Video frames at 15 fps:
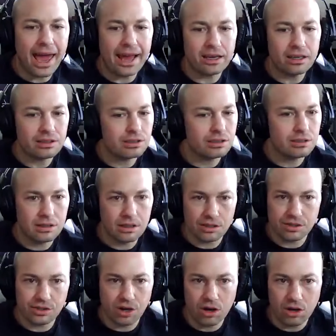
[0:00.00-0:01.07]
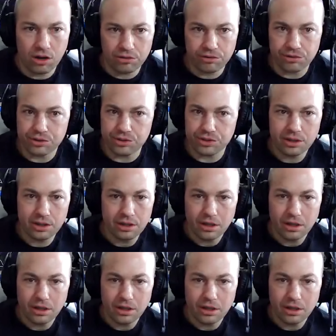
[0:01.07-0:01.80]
edit the songs